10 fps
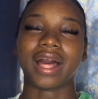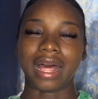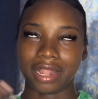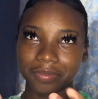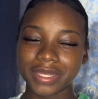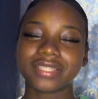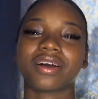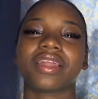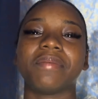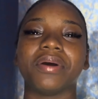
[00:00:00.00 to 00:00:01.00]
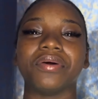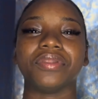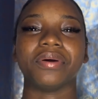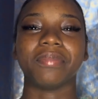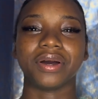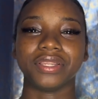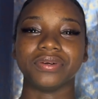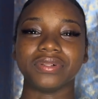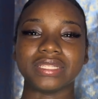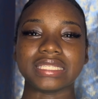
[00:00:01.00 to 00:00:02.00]
I'll be talking about the
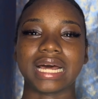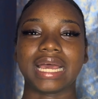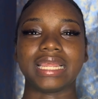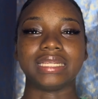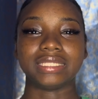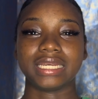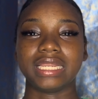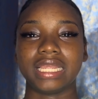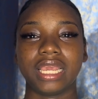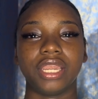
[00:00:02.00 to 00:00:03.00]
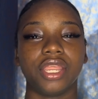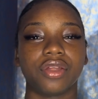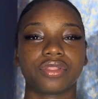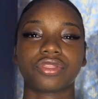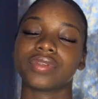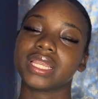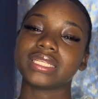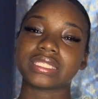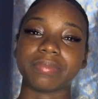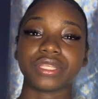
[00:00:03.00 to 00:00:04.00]
modules I did in year 3
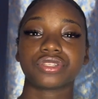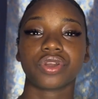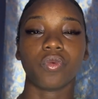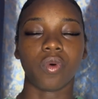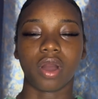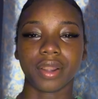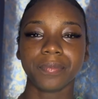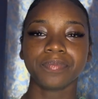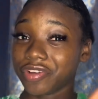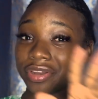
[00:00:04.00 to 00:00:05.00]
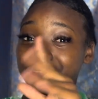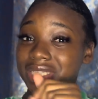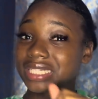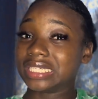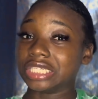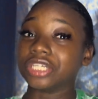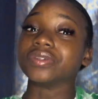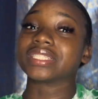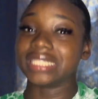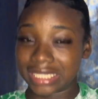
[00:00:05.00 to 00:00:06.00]
semester 1. If you're interested in
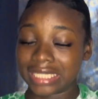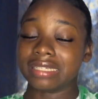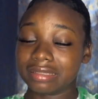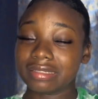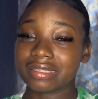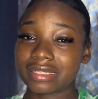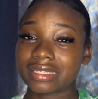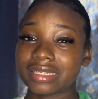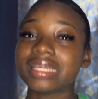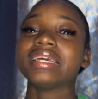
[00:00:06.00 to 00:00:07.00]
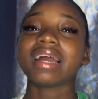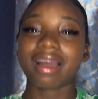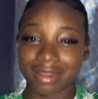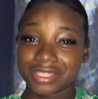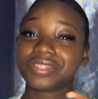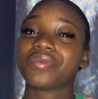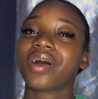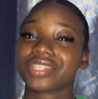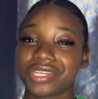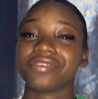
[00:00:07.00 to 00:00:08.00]
those details, continue
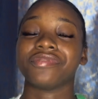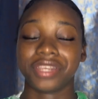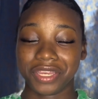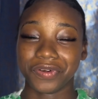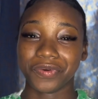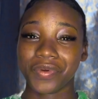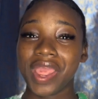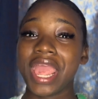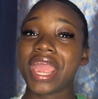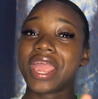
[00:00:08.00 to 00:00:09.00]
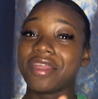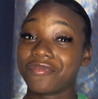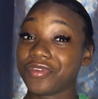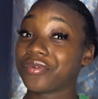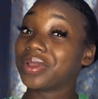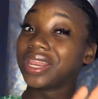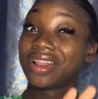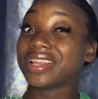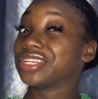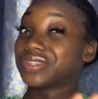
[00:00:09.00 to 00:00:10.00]
watching the video. If you're really
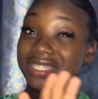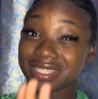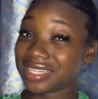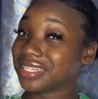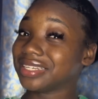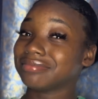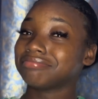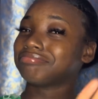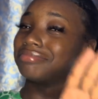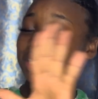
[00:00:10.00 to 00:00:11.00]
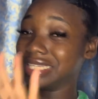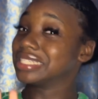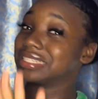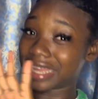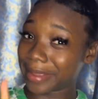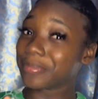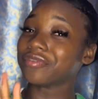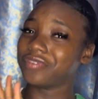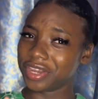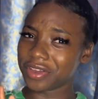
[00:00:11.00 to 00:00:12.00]
not interested in this type
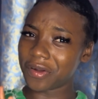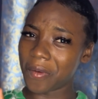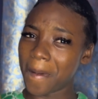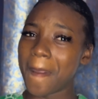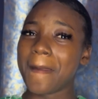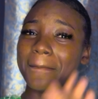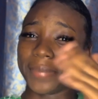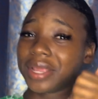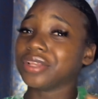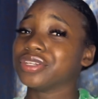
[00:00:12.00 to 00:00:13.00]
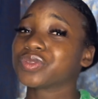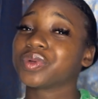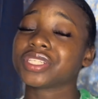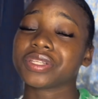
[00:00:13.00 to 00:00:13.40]
of video, but you just want to